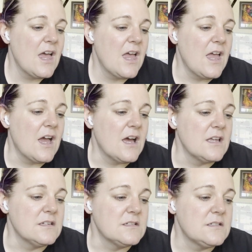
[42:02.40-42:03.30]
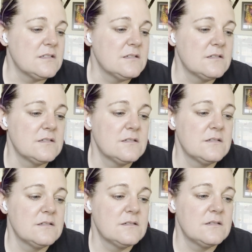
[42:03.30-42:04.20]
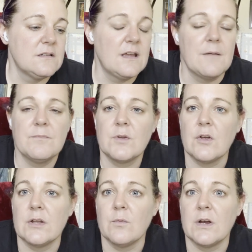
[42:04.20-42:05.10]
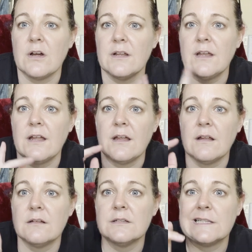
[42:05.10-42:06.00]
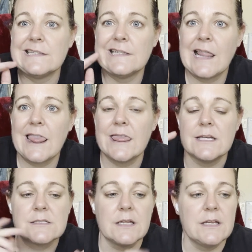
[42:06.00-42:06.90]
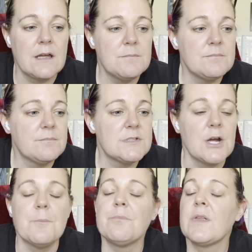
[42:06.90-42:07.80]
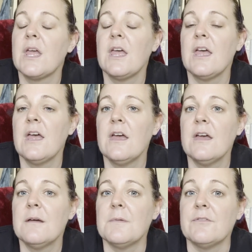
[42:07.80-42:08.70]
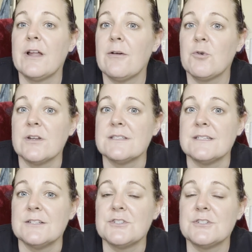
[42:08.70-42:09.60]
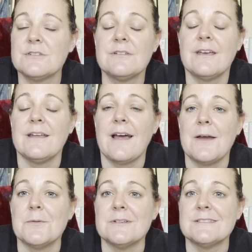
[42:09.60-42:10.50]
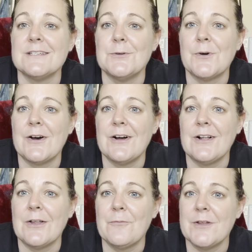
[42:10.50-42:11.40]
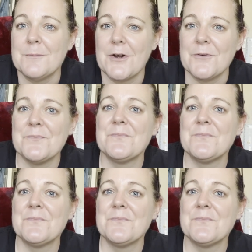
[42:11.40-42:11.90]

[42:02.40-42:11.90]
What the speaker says: And yeah, going to work on getting this cleaned up. So, but for now I'm going to stitch, and I will see you all hopefully tomorrow.